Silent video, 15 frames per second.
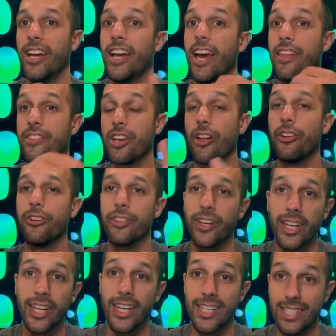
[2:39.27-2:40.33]
And the other
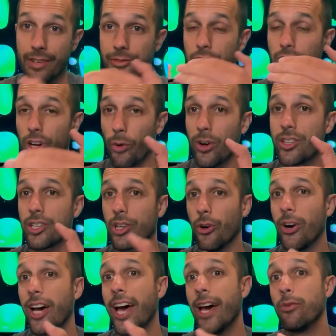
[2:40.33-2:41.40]
thing is, if you're going to go
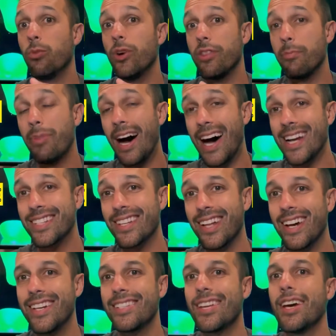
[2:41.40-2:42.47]
ahead with POTS
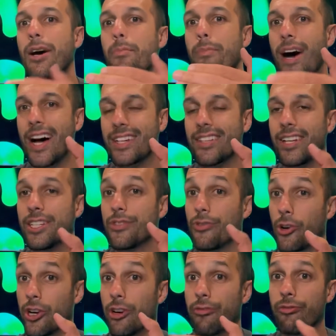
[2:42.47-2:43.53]
lines
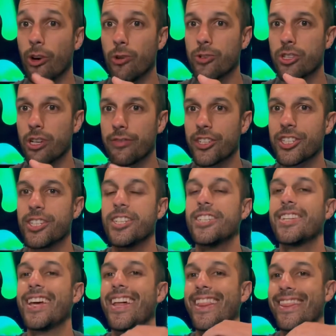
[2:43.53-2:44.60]
for your phone
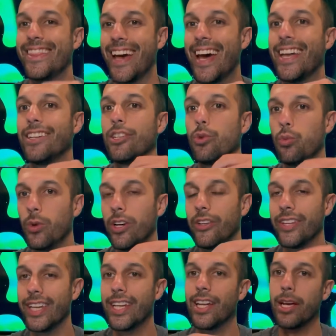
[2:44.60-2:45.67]
services, then you will
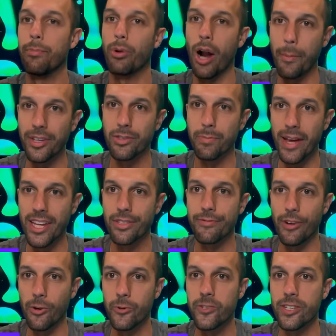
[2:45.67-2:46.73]
need a premise-based
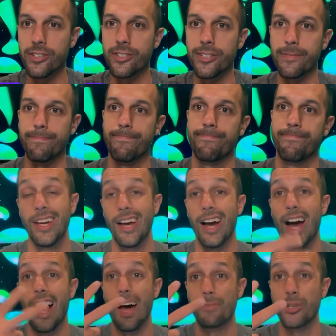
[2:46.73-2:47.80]
phone system.
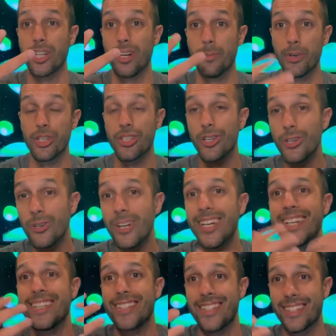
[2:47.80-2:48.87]
Option number 2
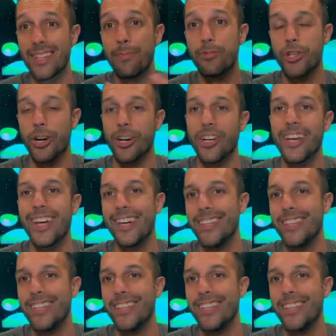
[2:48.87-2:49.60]
is a SIP trunk.